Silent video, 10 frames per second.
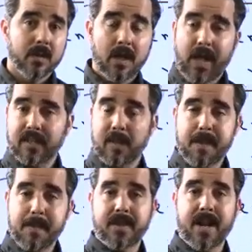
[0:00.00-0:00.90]
like the
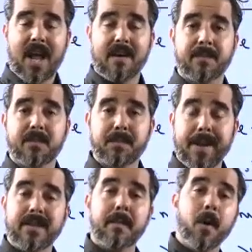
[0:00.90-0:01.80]
people that have
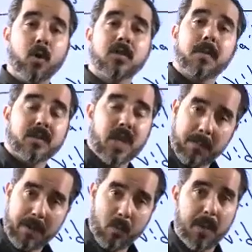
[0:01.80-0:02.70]
spent the most amount of time on
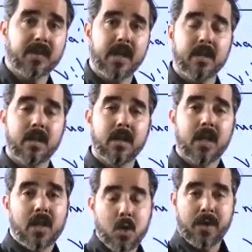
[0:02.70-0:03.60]
my website.
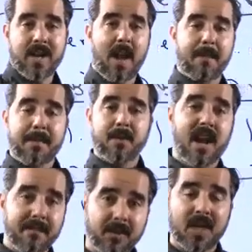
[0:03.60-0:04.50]
You can have people that
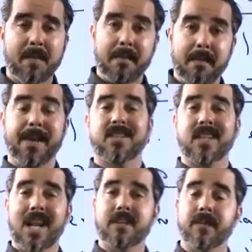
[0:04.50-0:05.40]
have visited my page in the
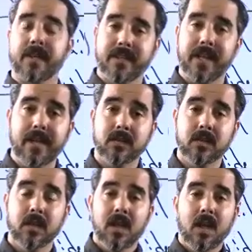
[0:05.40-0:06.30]
last 30 days.
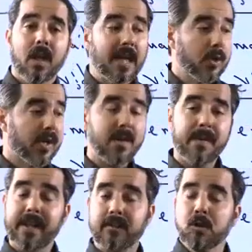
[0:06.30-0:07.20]
And you can even
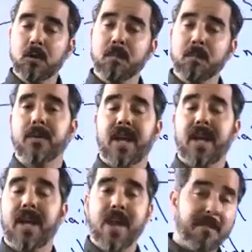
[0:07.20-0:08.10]
exclude people that
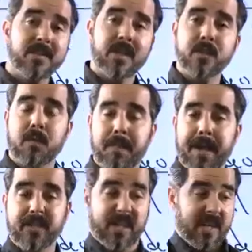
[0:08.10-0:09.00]
have not visited your
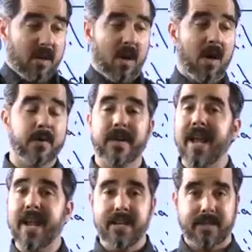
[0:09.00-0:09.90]
page in
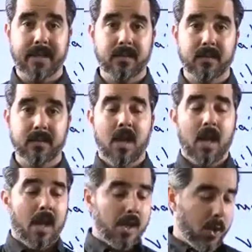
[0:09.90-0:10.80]
180 days.
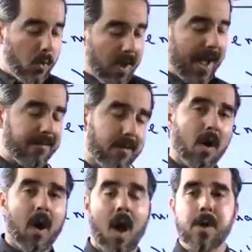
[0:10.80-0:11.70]
You have
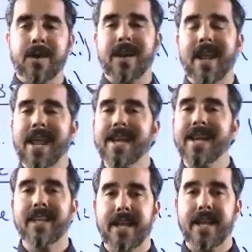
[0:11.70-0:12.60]
180
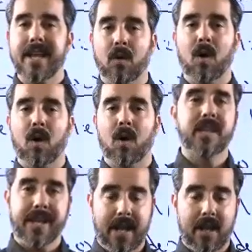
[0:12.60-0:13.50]
days of
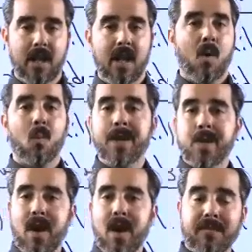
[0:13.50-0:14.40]
data when
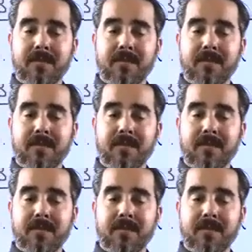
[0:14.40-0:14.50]
you have